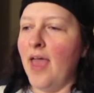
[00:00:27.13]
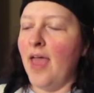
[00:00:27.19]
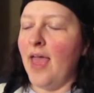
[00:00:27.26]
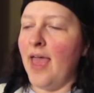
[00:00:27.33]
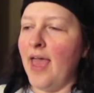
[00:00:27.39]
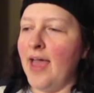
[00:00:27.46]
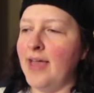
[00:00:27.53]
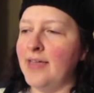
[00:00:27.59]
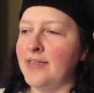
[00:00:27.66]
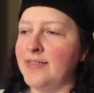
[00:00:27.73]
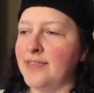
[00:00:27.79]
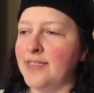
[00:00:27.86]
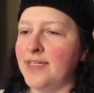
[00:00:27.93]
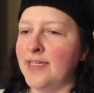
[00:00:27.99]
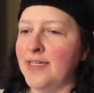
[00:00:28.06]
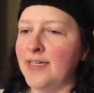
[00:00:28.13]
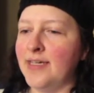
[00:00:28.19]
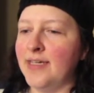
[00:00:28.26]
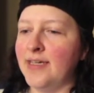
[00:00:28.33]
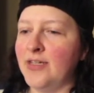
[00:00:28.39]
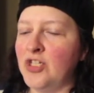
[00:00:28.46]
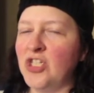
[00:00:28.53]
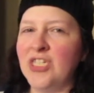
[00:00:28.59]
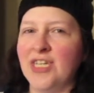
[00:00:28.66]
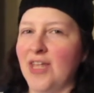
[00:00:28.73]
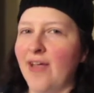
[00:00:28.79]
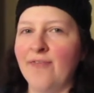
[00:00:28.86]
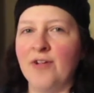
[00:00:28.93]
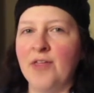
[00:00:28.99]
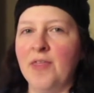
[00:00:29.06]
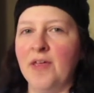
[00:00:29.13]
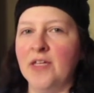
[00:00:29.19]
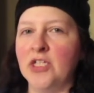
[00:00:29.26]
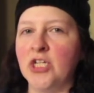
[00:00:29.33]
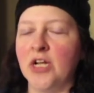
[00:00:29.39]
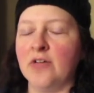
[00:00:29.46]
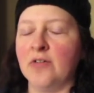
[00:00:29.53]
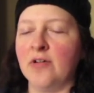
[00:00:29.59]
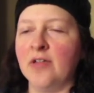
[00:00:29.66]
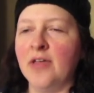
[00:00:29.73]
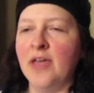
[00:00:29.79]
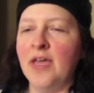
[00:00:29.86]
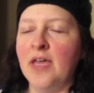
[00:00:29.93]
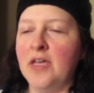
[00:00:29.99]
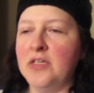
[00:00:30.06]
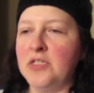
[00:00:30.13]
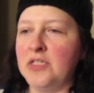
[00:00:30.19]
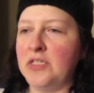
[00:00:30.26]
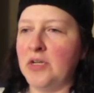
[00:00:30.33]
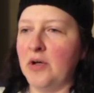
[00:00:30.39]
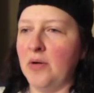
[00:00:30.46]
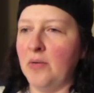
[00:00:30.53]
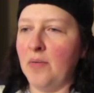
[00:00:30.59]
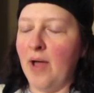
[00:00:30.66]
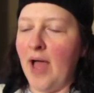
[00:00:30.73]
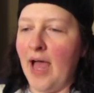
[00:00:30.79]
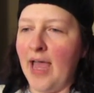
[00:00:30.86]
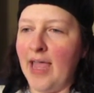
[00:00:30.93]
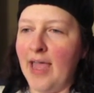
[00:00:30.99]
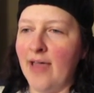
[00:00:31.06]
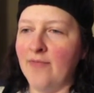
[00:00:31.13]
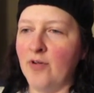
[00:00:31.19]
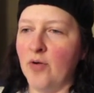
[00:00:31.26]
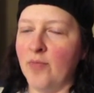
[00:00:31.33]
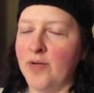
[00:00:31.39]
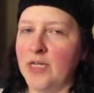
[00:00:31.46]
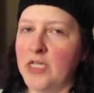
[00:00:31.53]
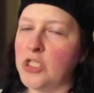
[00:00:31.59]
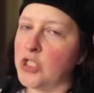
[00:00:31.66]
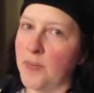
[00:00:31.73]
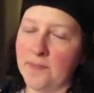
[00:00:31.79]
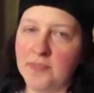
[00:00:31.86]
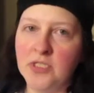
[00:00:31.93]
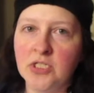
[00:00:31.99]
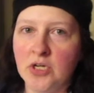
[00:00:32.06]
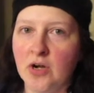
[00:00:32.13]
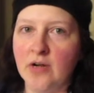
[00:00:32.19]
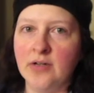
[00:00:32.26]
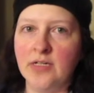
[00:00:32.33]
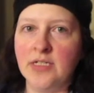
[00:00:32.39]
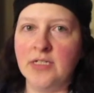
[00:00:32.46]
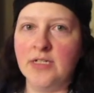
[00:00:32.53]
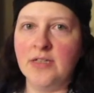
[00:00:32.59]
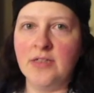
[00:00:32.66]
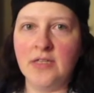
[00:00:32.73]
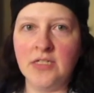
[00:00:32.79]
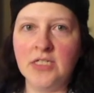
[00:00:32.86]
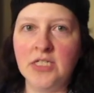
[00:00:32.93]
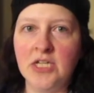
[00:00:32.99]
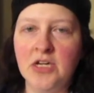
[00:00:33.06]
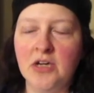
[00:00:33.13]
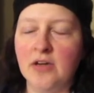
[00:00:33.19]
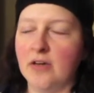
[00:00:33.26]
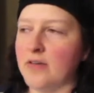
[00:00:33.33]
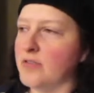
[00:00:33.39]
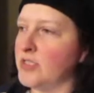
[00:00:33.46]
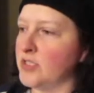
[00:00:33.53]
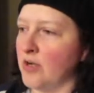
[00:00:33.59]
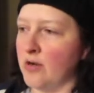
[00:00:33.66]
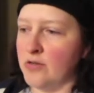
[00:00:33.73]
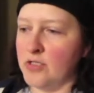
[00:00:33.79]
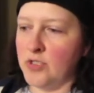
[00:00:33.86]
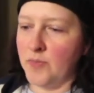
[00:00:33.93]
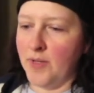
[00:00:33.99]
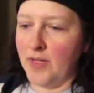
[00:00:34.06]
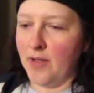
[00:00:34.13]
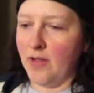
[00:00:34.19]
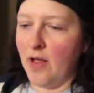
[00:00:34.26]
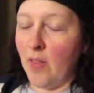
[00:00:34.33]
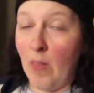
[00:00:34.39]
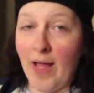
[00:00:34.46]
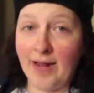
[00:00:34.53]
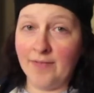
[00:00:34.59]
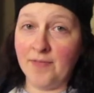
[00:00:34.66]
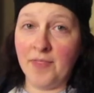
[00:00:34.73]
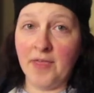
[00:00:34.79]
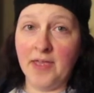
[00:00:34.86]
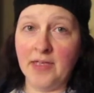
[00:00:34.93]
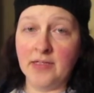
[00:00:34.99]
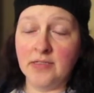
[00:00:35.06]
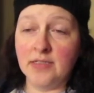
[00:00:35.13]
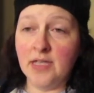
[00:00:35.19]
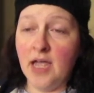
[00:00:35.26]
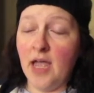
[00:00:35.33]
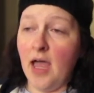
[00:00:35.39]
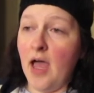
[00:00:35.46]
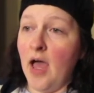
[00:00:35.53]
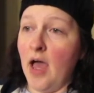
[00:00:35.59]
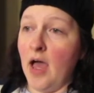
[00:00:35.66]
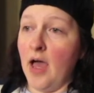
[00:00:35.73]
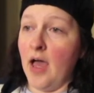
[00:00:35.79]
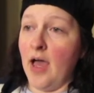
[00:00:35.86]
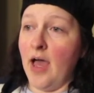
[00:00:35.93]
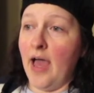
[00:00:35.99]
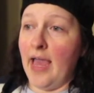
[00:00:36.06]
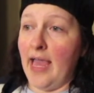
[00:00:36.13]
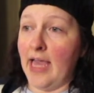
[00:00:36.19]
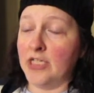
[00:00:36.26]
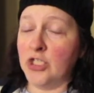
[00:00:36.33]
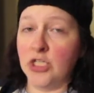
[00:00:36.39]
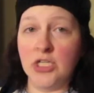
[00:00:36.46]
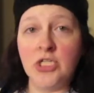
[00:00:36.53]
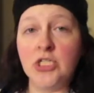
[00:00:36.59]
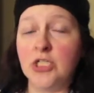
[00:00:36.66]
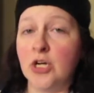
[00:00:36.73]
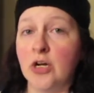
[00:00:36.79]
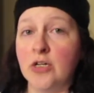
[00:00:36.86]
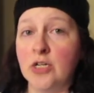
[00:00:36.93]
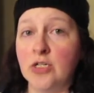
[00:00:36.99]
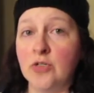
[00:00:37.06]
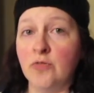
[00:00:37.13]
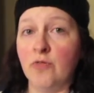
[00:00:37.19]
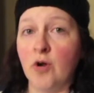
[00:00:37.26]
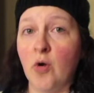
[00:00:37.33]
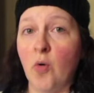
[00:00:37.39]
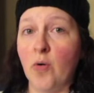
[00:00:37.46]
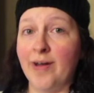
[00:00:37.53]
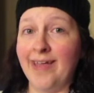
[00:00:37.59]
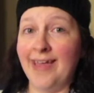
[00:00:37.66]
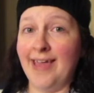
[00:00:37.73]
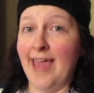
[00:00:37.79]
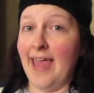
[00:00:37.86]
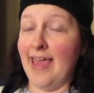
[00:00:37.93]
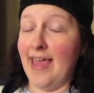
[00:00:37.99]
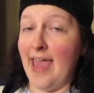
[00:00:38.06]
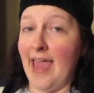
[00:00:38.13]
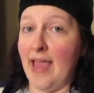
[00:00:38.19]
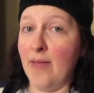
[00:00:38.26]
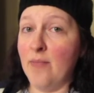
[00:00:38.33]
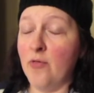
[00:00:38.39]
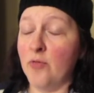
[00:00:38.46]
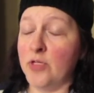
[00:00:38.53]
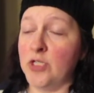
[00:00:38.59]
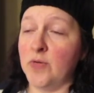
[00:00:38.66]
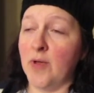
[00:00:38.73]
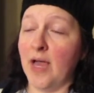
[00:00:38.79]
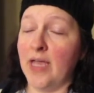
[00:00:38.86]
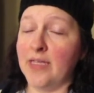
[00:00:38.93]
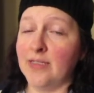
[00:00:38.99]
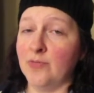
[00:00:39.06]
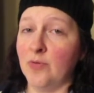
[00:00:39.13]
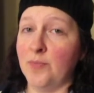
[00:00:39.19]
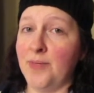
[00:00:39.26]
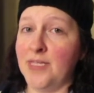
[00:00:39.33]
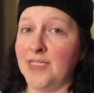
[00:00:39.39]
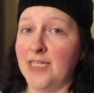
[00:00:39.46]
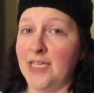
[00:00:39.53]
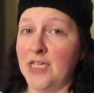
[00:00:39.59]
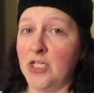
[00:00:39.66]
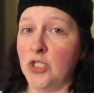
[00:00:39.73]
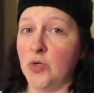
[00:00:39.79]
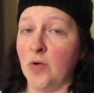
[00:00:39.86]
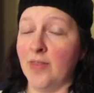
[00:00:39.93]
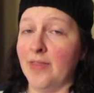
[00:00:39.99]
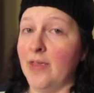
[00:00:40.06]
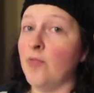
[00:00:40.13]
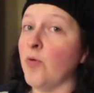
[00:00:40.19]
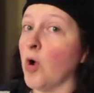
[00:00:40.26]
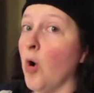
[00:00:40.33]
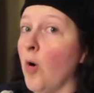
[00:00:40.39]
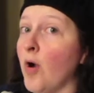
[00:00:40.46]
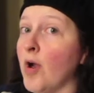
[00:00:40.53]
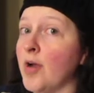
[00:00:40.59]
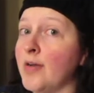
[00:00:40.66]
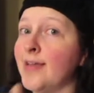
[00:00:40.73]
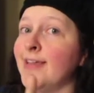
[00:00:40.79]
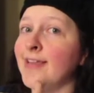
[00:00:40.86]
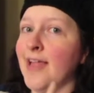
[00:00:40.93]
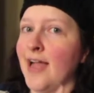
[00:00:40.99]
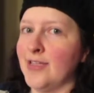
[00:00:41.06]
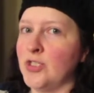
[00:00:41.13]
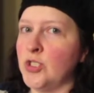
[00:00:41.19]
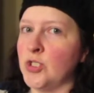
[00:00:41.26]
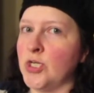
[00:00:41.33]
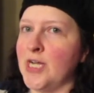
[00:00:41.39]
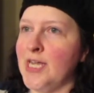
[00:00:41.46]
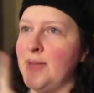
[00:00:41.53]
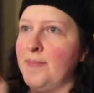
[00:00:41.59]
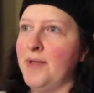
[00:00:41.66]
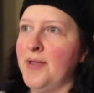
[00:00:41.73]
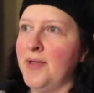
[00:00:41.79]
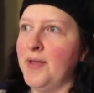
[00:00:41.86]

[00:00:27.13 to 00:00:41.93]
and just in everything in general. So I have already jump started this year, started doing a lot of things. I actually started recording a game, which you guys will be seeing shortly. Record, not stream.